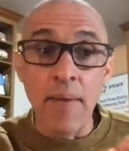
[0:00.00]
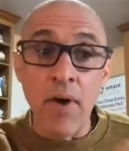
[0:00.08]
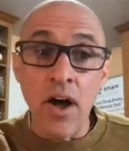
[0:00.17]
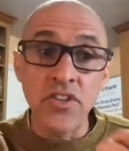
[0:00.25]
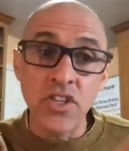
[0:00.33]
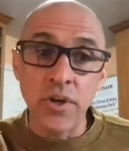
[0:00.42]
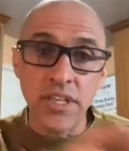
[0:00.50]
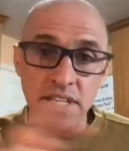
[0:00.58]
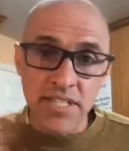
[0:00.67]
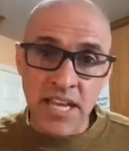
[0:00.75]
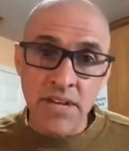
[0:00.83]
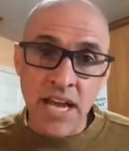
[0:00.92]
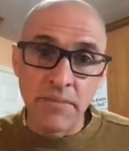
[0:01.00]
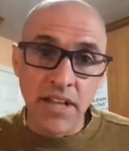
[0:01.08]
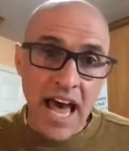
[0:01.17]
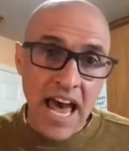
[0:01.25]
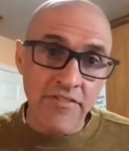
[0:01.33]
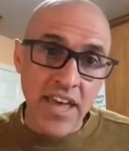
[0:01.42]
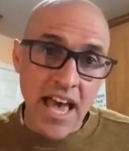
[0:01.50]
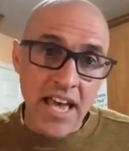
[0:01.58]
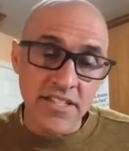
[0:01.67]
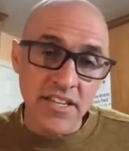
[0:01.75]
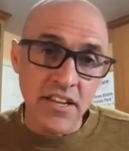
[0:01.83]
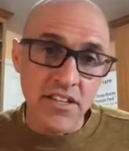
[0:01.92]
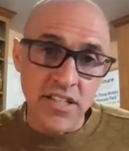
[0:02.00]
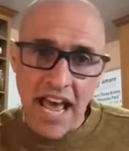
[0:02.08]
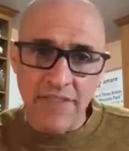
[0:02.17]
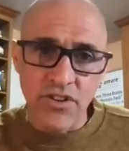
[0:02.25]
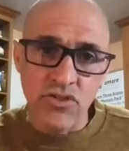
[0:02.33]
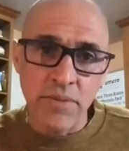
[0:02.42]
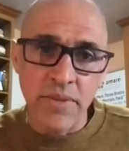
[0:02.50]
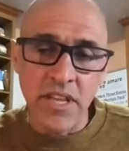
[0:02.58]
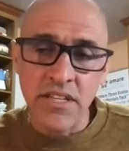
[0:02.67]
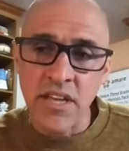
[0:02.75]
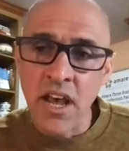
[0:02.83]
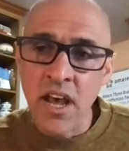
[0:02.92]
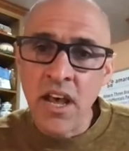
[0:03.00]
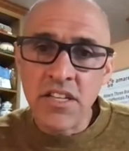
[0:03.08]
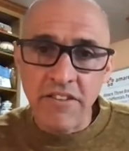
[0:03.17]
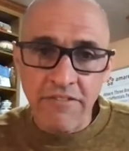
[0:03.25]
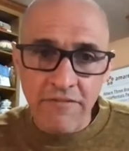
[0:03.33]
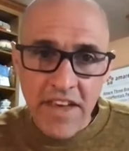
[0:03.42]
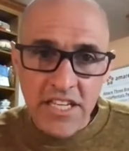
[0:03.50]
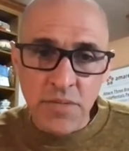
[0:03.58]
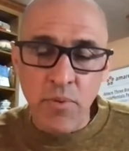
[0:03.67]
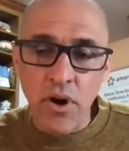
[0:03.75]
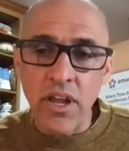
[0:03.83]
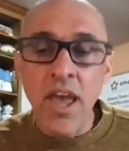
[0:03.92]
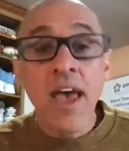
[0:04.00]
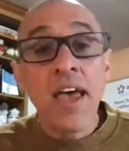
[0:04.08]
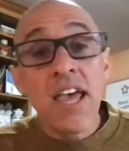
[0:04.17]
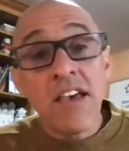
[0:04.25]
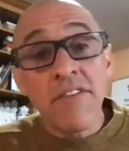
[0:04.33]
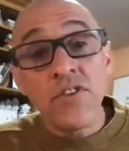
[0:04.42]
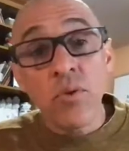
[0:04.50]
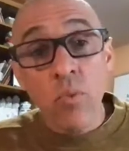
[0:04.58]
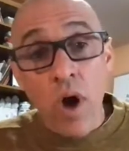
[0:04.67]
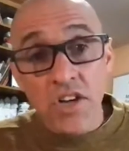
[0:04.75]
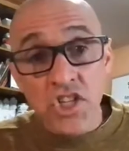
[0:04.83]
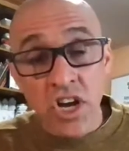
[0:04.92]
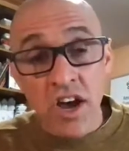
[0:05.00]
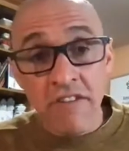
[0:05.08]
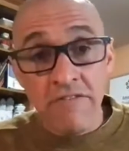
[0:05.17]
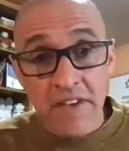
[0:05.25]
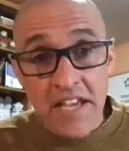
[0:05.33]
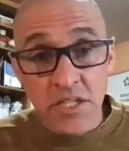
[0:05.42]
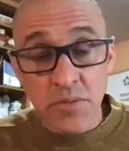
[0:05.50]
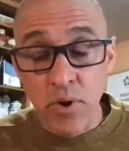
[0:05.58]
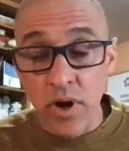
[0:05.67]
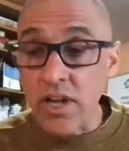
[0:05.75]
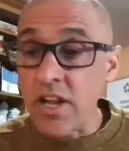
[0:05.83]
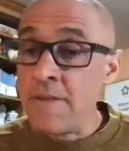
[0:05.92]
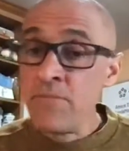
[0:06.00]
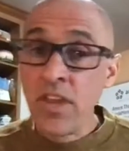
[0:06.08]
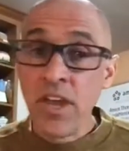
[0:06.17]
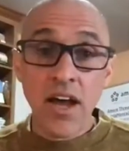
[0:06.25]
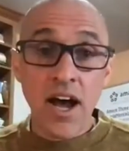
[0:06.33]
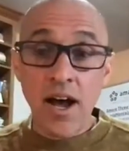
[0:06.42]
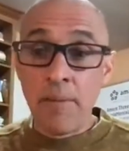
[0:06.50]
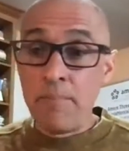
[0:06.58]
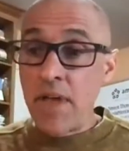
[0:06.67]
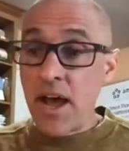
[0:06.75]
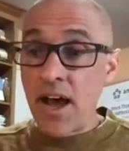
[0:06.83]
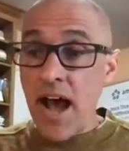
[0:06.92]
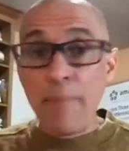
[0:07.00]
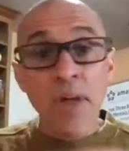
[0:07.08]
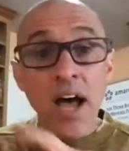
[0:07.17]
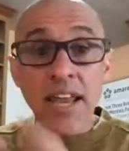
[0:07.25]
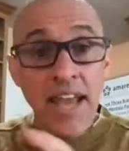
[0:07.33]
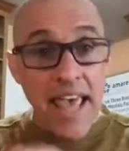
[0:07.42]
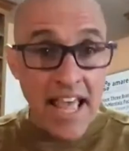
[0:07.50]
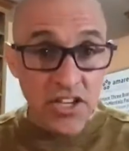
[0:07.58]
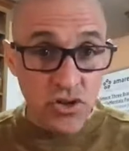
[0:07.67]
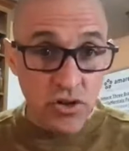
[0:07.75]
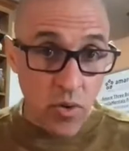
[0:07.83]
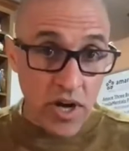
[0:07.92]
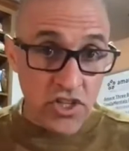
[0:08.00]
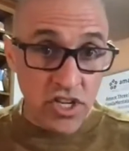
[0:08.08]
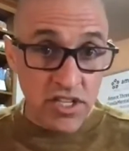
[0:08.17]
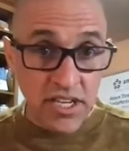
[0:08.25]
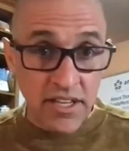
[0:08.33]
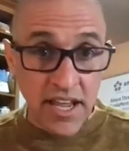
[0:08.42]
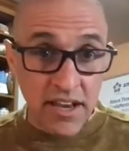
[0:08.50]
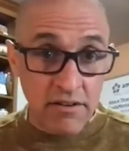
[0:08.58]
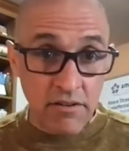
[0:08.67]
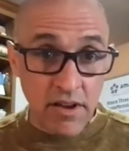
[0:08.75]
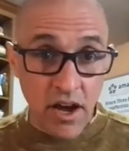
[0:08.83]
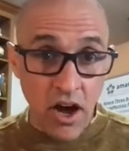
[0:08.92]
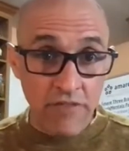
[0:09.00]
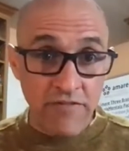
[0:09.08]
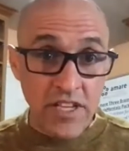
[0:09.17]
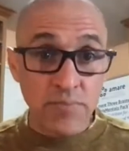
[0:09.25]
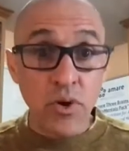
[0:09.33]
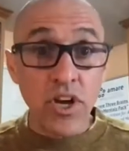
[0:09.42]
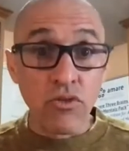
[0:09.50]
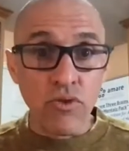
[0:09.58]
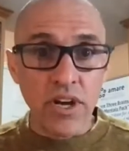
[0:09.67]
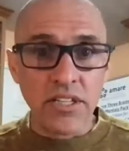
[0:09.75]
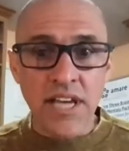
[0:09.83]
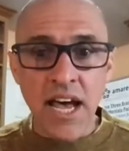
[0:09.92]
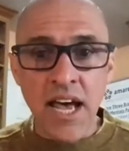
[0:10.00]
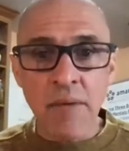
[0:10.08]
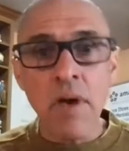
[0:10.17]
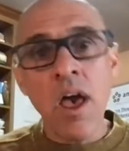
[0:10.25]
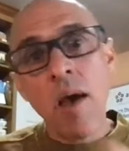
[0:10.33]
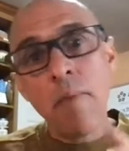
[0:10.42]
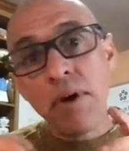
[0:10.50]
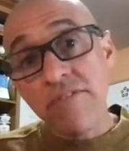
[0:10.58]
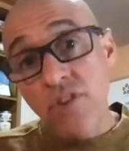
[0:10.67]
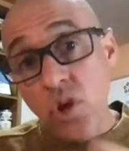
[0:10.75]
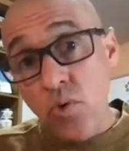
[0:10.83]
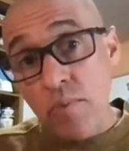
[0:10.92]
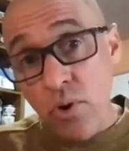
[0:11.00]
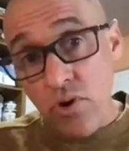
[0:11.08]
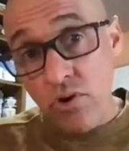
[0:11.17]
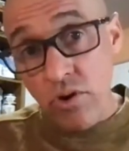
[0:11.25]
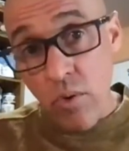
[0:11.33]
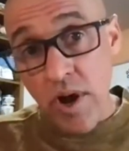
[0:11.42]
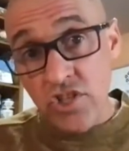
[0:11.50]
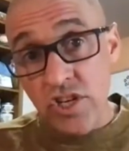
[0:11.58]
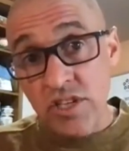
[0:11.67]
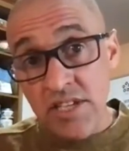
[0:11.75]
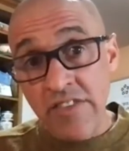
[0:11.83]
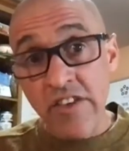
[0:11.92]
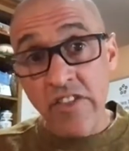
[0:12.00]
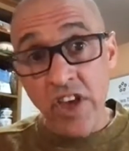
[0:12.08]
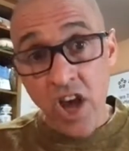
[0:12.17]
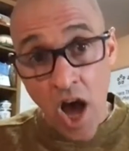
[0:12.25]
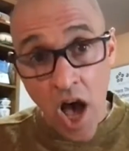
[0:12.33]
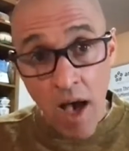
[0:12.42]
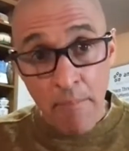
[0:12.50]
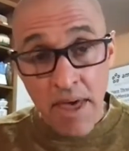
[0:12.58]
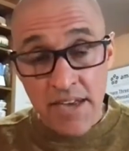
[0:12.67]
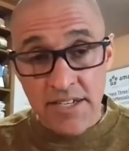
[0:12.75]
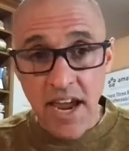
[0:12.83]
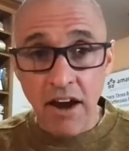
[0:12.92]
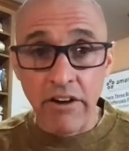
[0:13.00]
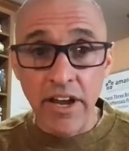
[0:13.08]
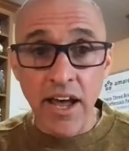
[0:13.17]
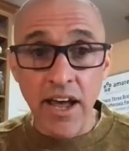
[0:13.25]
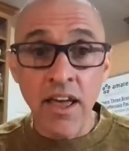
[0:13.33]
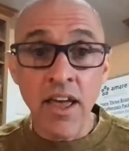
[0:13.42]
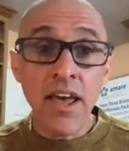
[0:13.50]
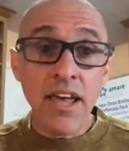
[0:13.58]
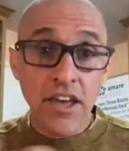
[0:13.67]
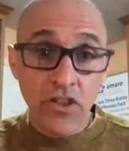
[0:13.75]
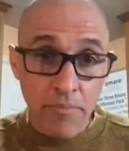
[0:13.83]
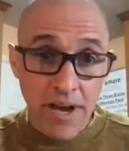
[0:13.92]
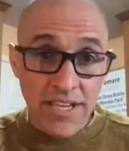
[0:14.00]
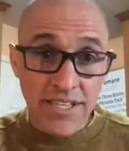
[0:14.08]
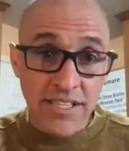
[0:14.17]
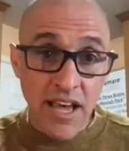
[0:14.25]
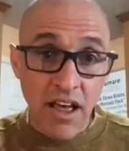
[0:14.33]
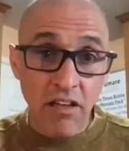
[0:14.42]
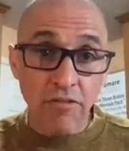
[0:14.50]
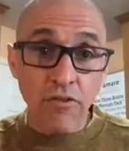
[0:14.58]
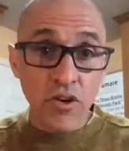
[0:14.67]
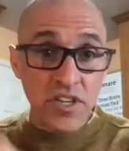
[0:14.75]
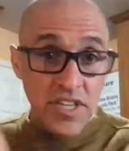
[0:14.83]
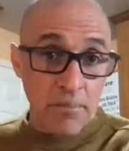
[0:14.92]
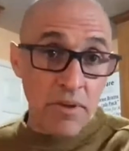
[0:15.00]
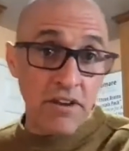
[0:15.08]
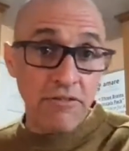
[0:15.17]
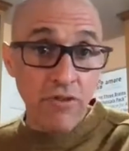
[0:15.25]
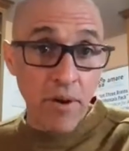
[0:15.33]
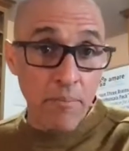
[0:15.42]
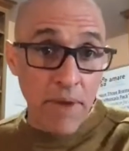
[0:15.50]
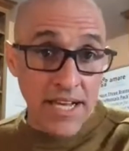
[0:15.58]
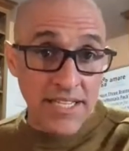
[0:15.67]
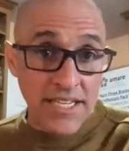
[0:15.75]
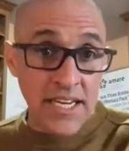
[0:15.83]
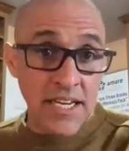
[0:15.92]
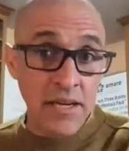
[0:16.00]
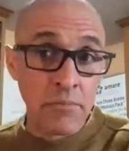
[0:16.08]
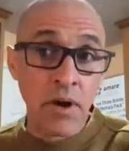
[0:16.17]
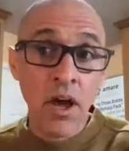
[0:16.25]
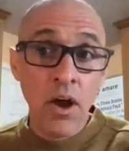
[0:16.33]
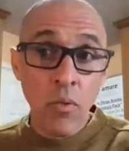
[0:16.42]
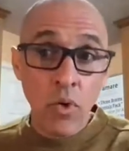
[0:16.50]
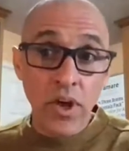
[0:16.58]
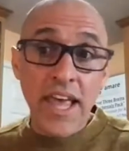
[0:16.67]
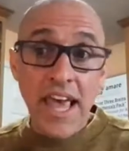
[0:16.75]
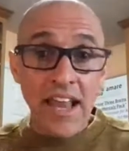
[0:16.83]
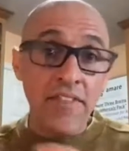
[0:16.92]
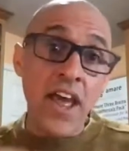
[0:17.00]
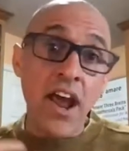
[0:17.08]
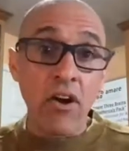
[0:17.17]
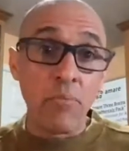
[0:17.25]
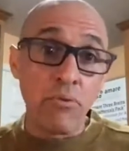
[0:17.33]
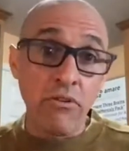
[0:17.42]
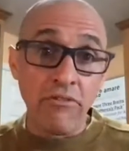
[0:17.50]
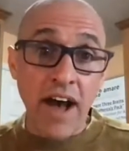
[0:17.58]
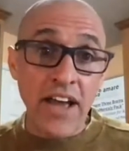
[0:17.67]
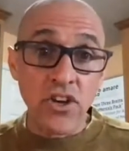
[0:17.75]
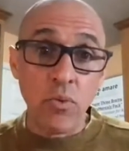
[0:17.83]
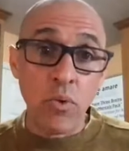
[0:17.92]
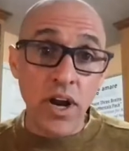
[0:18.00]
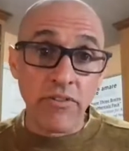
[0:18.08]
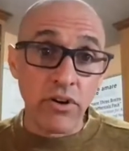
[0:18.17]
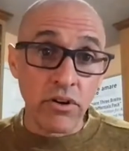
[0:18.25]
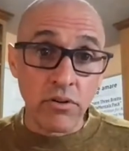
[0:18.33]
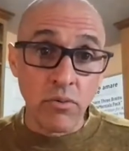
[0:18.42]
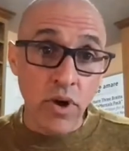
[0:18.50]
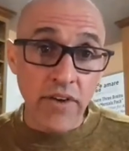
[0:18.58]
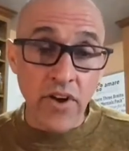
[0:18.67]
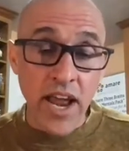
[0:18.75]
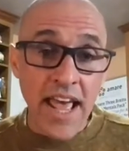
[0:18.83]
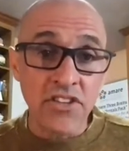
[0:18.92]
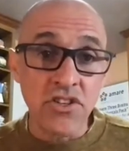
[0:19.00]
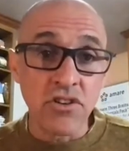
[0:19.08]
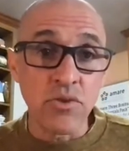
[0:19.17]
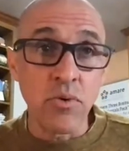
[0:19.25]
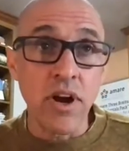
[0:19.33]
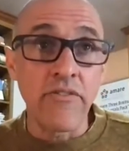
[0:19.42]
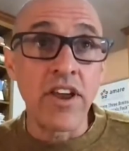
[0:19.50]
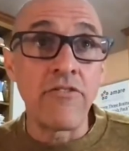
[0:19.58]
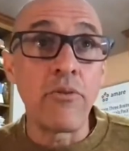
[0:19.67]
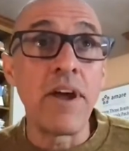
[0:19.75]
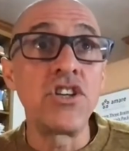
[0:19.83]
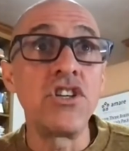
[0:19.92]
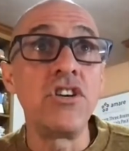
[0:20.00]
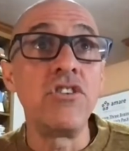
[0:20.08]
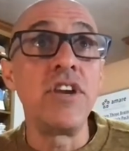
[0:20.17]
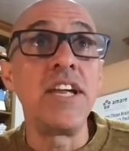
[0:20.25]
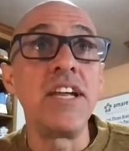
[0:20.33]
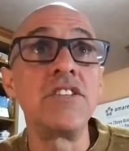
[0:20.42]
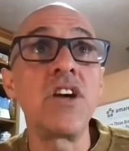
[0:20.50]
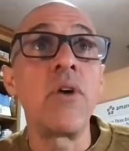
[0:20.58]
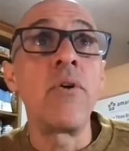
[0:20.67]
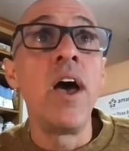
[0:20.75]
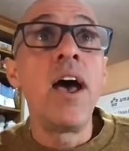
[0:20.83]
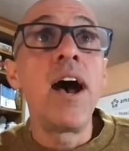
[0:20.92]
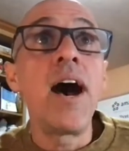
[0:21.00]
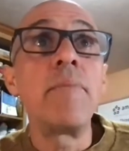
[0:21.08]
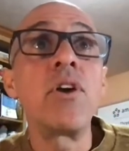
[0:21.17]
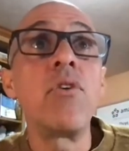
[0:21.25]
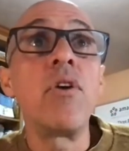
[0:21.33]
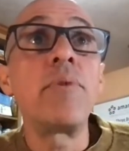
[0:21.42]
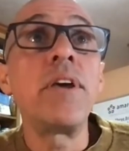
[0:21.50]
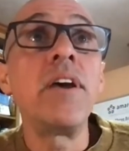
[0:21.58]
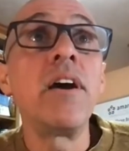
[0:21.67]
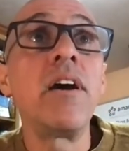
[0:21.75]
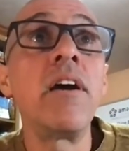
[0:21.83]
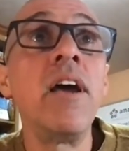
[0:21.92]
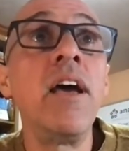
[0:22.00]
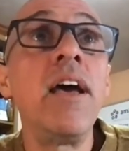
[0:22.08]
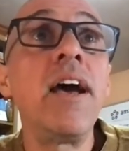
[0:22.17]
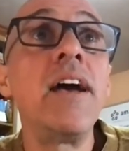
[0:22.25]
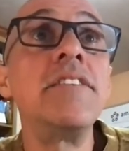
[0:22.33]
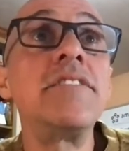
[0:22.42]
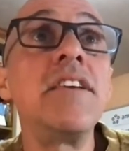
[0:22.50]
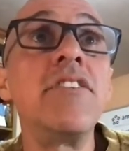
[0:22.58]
I'm also at the same time live casting this, live streaming this to Facebook. If you're watching on Facebook, um, I'm not going to answer the questions in, in uh, on Facebook in real time, but if you would put your questions into the comment area, either myself or somebody from my team will get in there and provide you whatever whatever answers, whatever information you need. So I'm going to go up here and see.